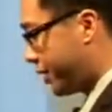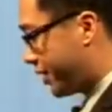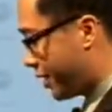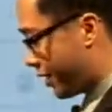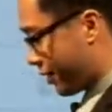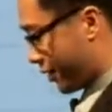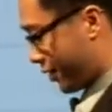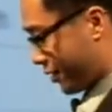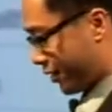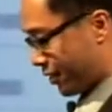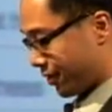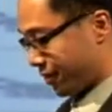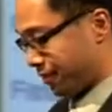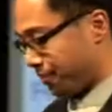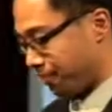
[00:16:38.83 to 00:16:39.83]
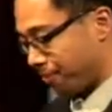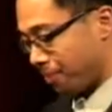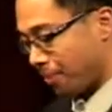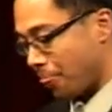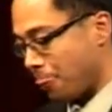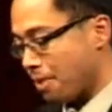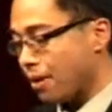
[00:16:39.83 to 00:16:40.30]
is this
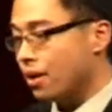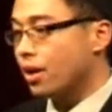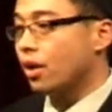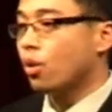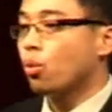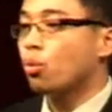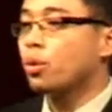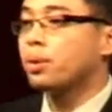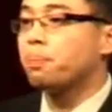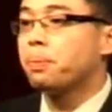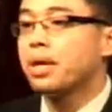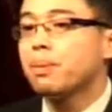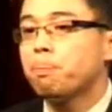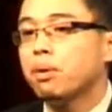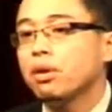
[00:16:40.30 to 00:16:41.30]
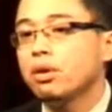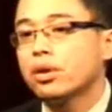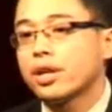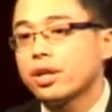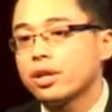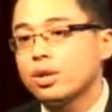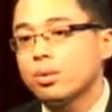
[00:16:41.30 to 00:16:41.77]
when people
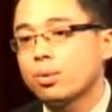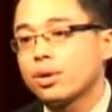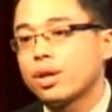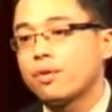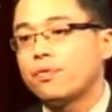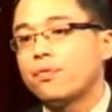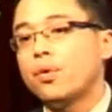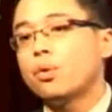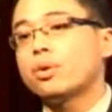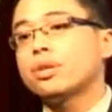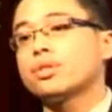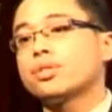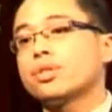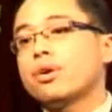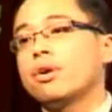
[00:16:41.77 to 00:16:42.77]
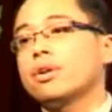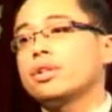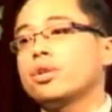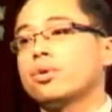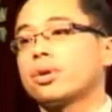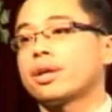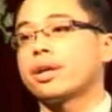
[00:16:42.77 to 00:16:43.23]
look at you, are they focused on
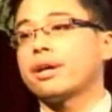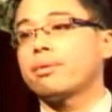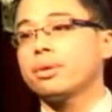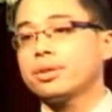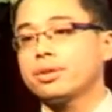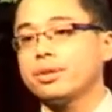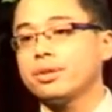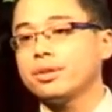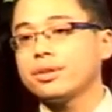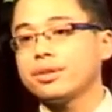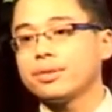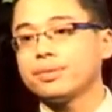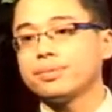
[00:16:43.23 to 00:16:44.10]
your character